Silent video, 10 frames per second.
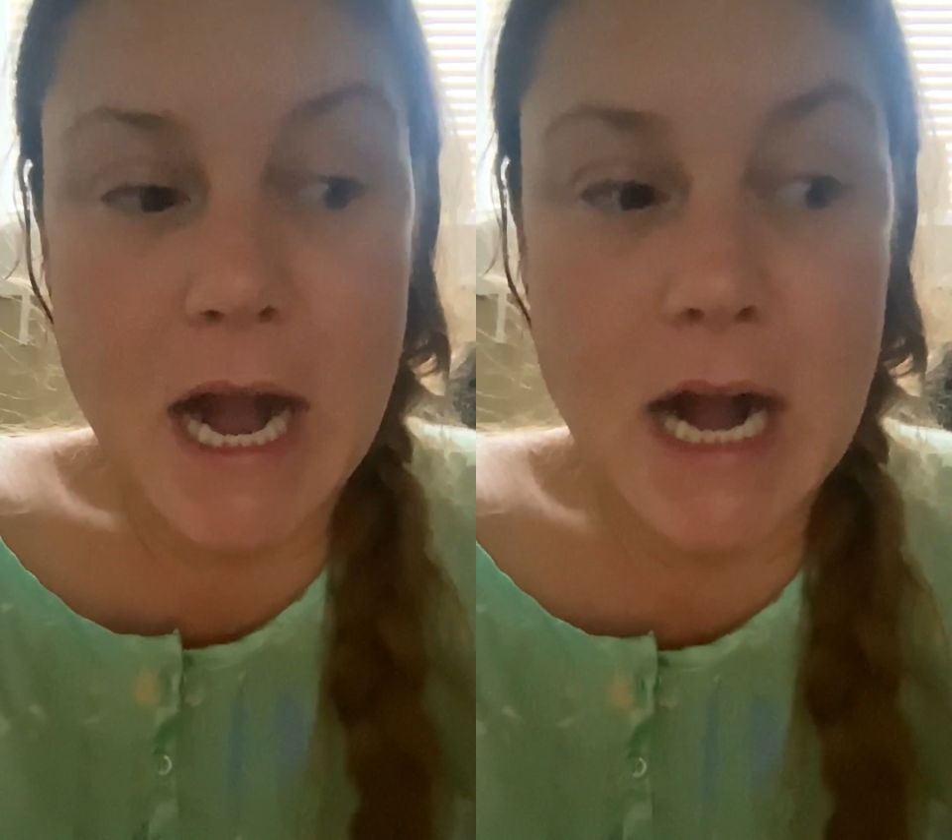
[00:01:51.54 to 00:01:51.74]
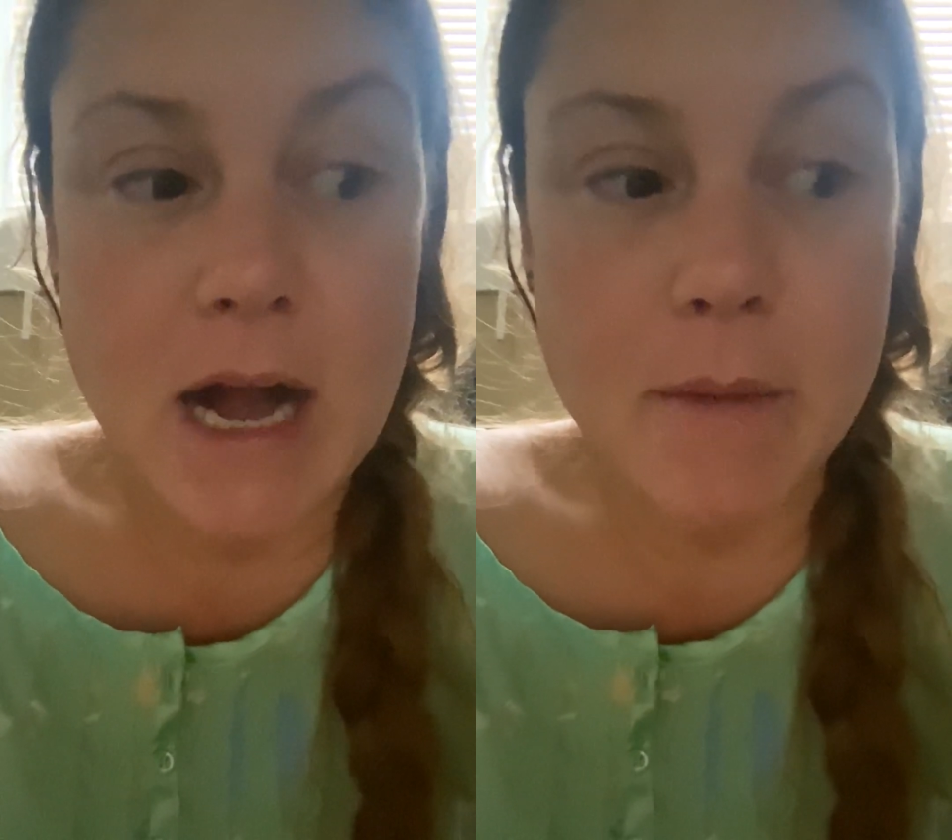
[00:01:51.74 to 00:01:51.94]

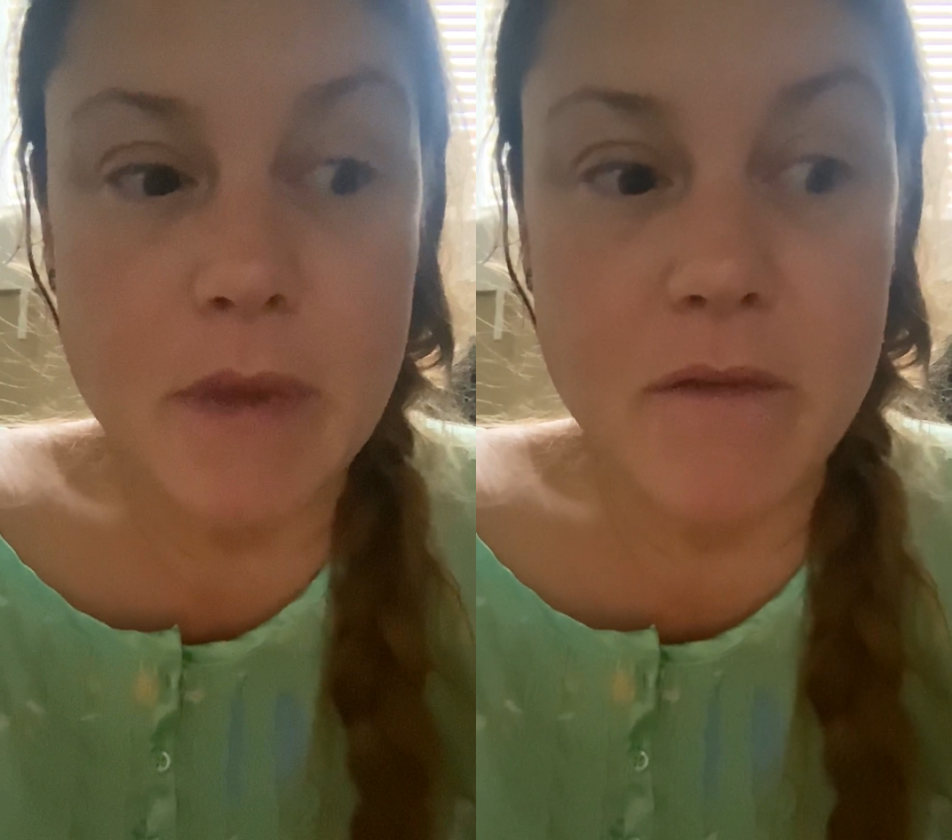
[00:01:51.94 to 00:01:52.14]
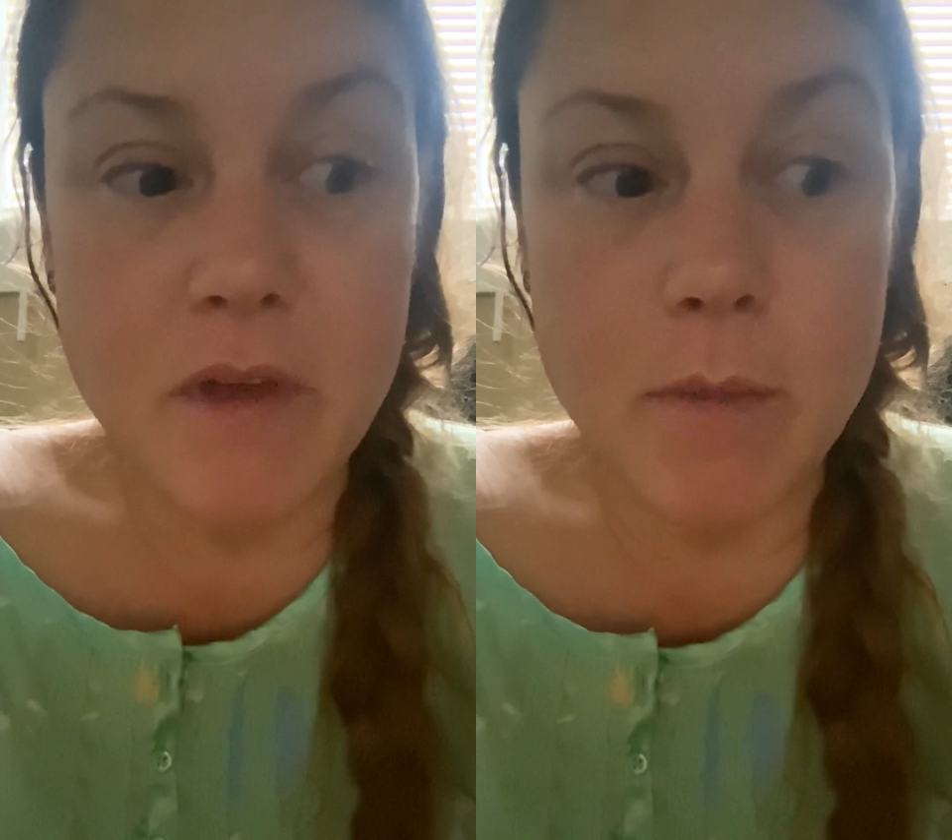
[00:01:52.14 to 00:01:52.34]
Um,
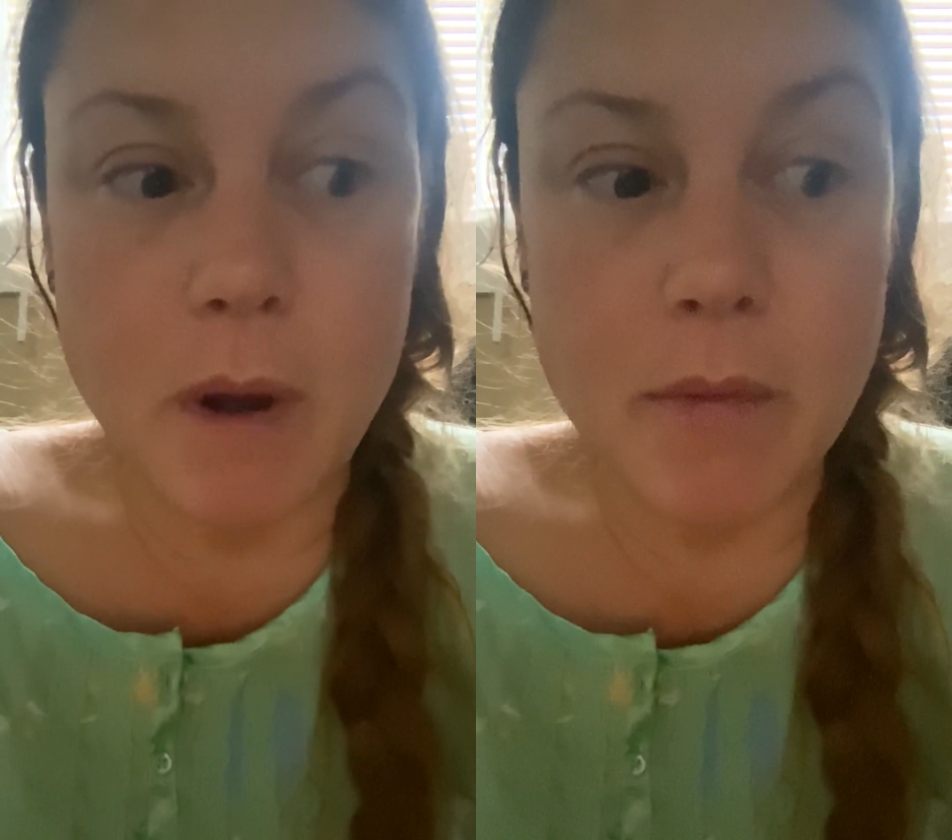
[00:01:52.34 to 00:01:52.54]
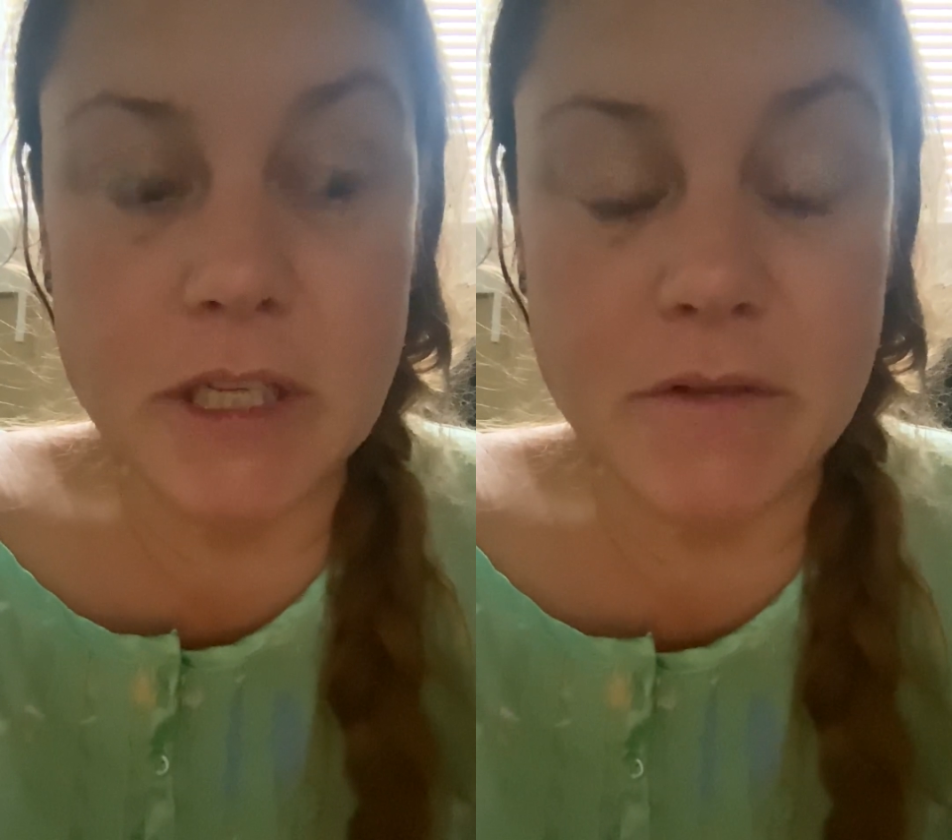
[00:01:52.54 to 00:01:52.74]
even the
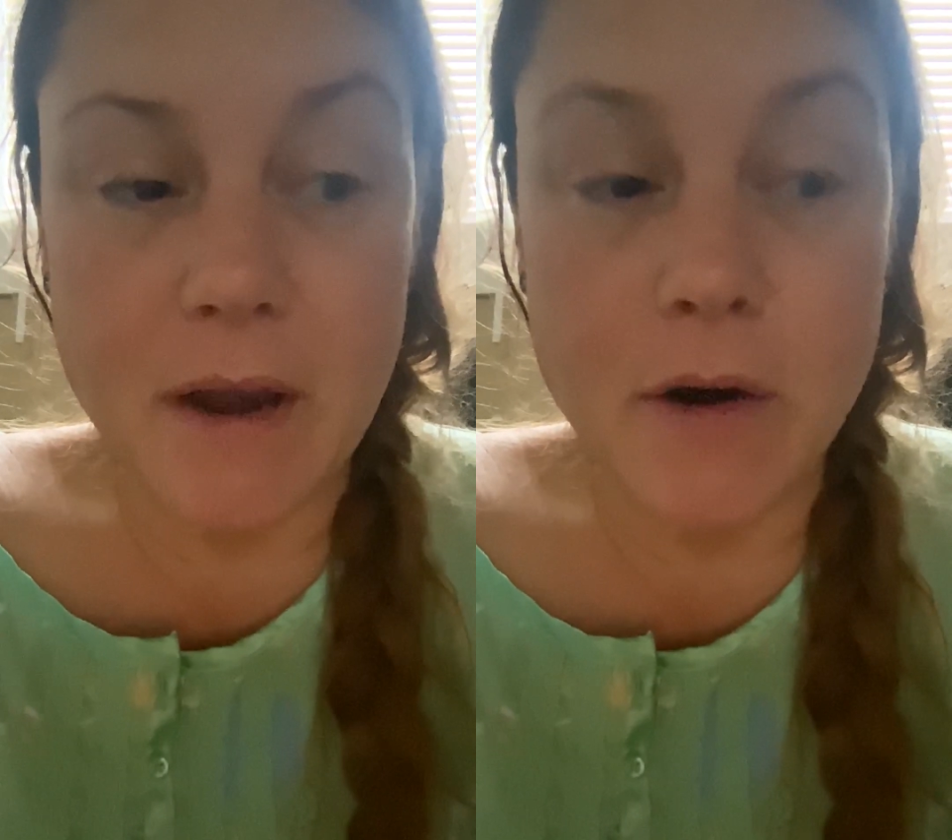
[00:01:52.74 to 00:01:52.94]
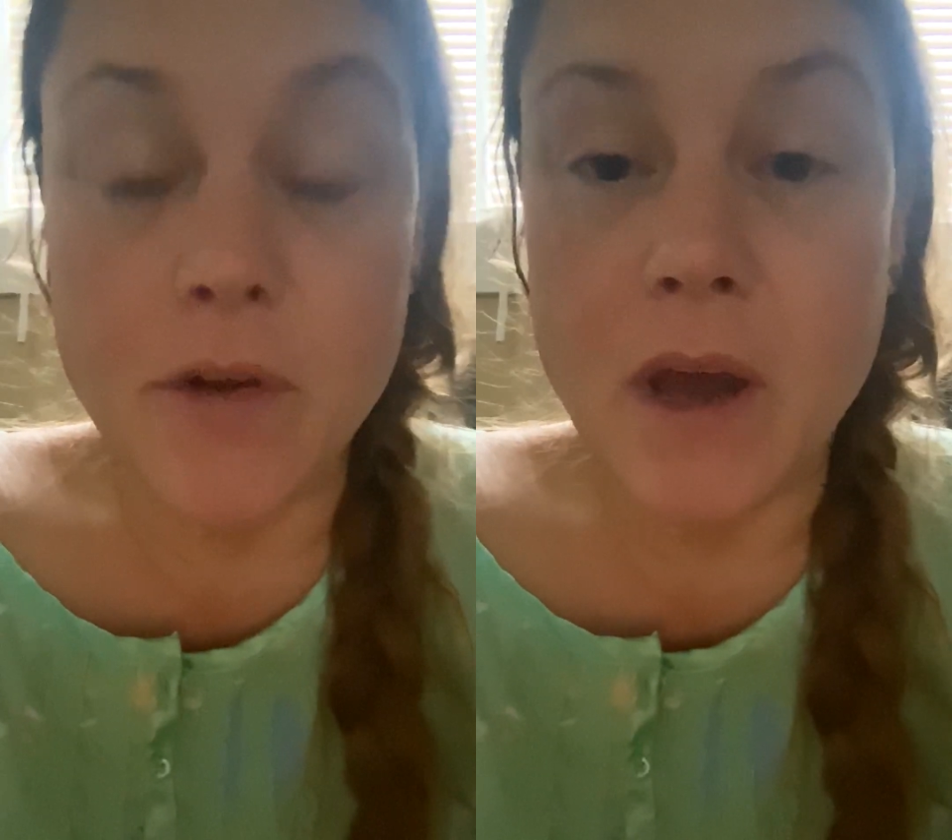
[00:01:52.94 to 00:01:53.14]
public
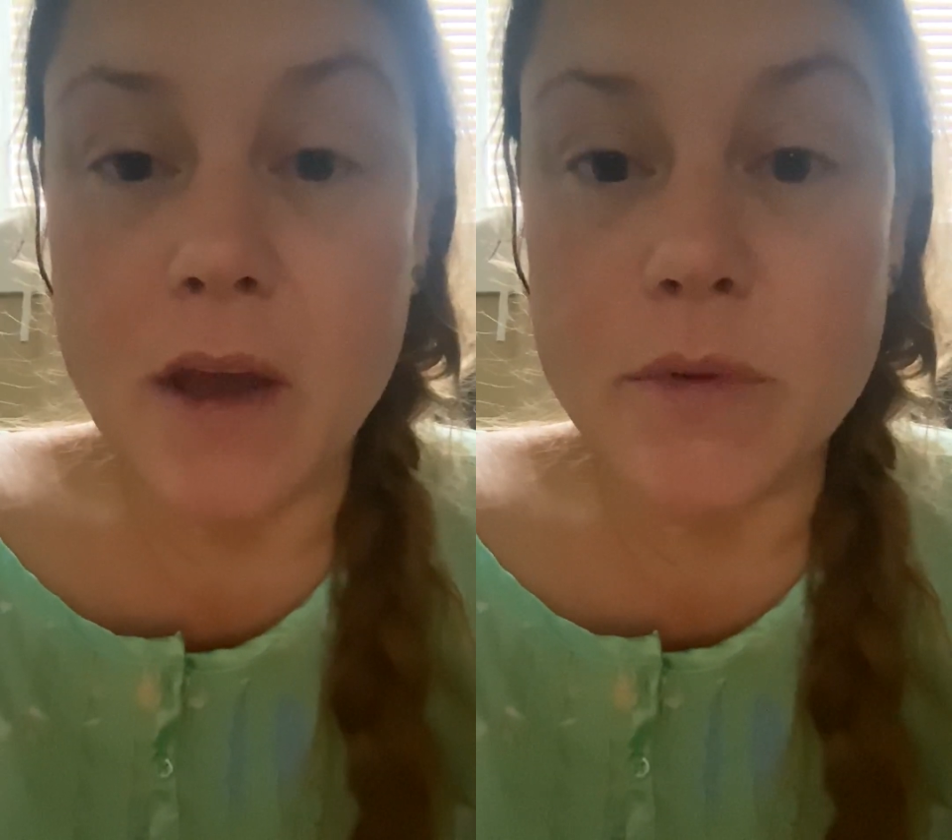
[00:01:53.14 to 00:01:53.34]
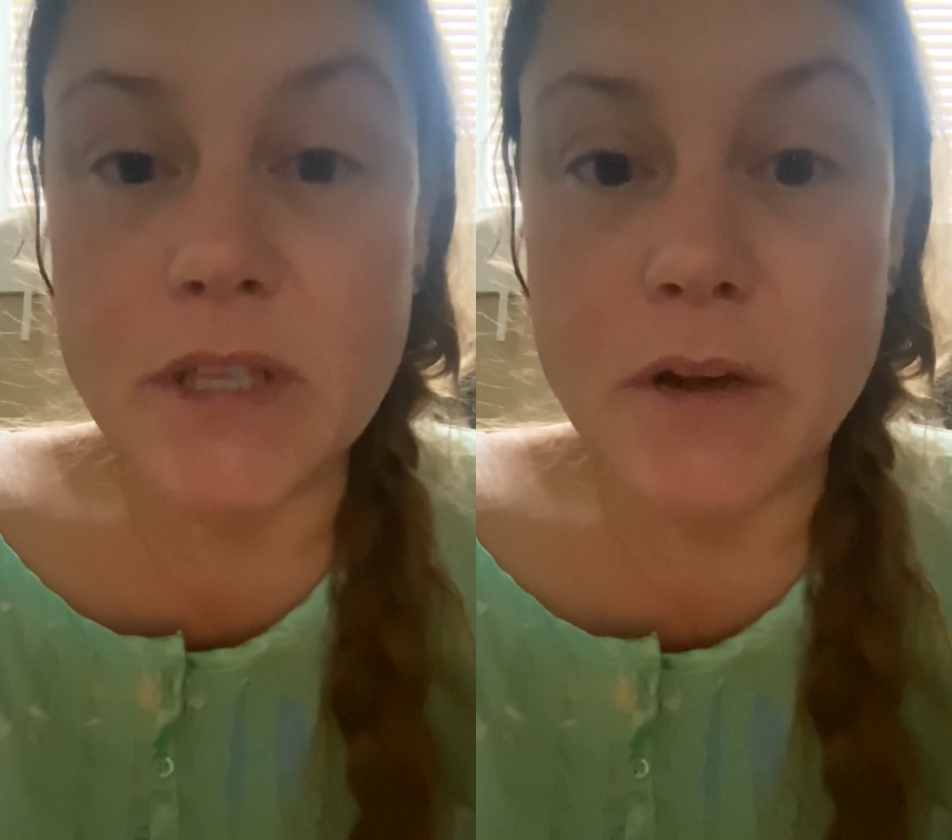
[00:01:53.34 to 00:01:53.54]
defender
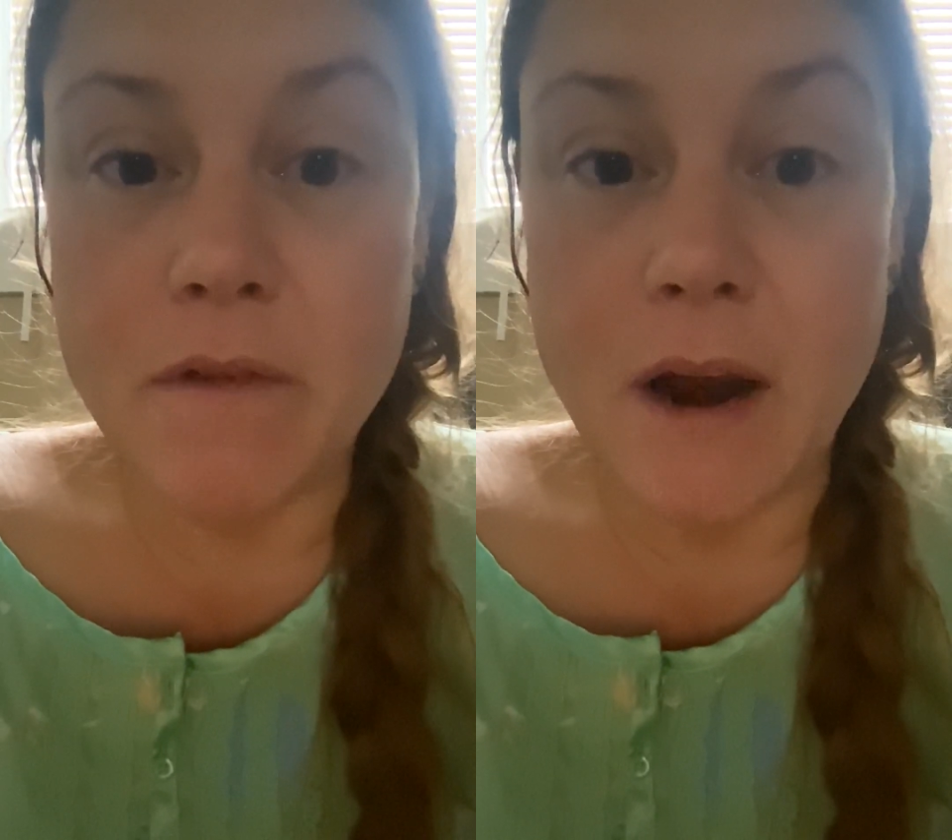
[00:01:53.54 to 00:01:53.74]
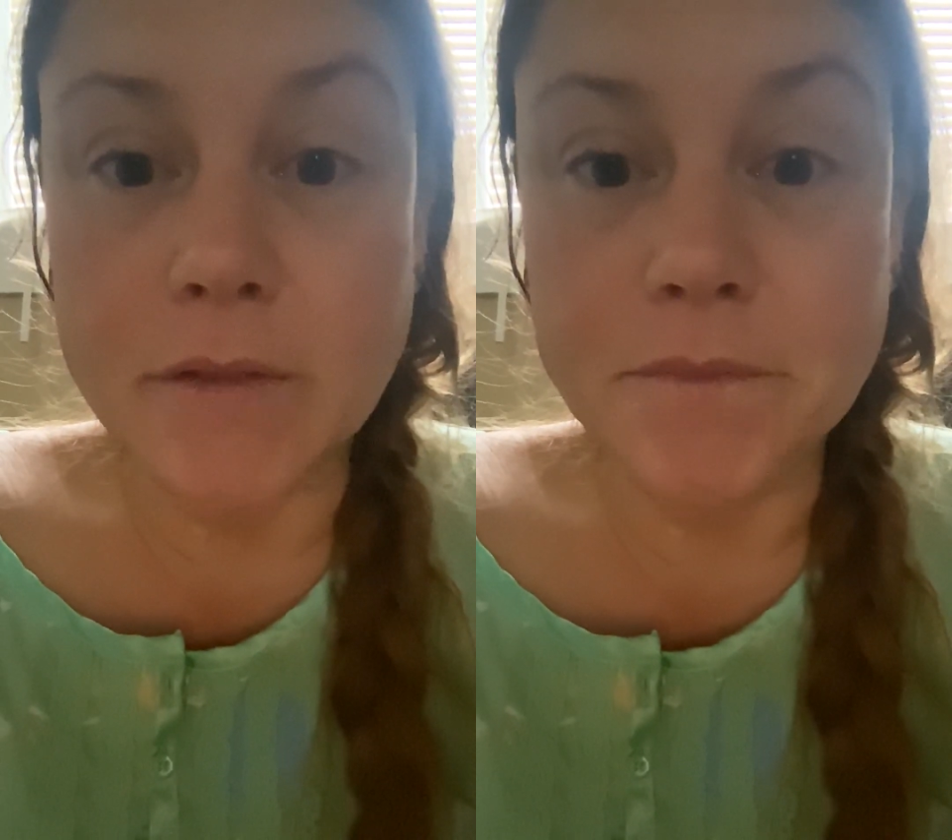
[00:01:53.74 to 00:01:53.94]
thought it was
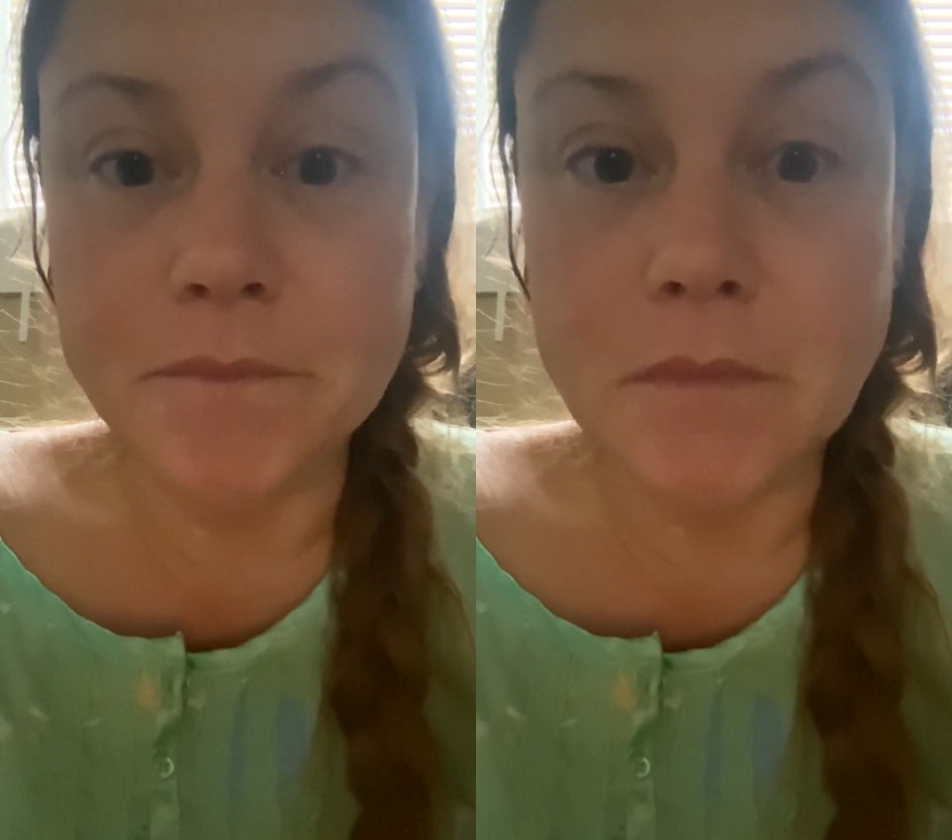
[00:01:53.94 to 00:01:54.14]
unfair